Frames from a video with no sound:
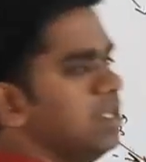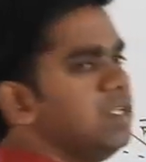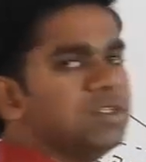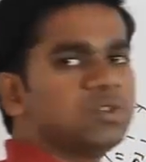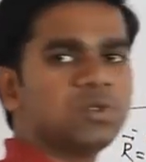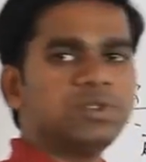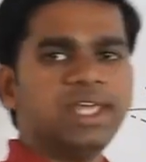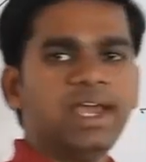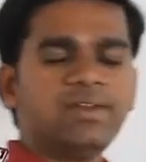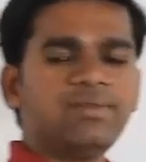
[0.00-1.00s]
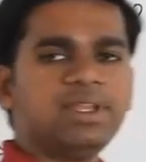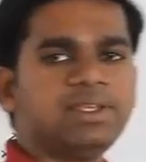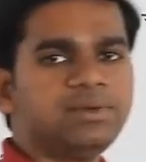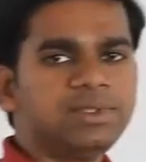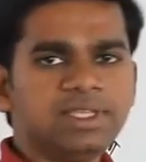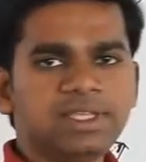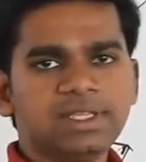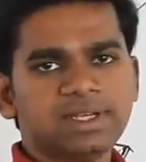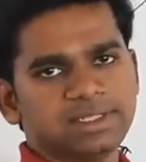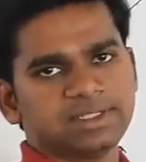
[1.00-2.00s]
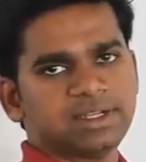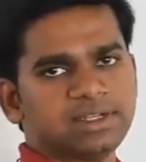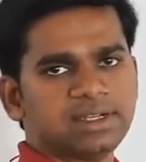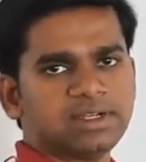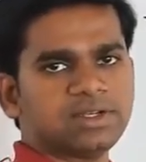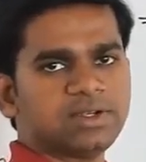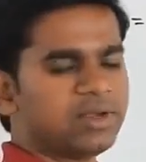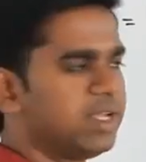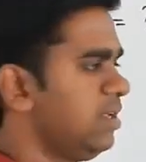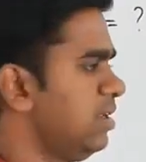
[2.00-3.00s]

So that will give the resultant. Okay.